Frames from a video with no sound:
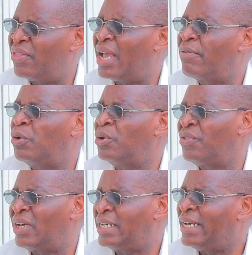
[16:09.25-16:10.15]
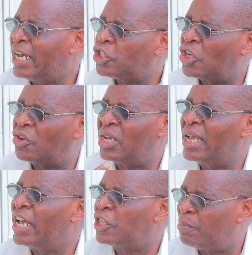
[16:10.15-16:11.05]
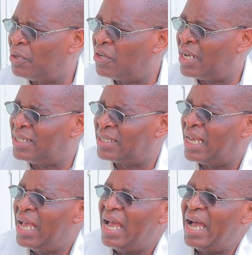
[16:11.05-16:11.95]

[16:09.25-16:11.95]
They have got that nurturing experience.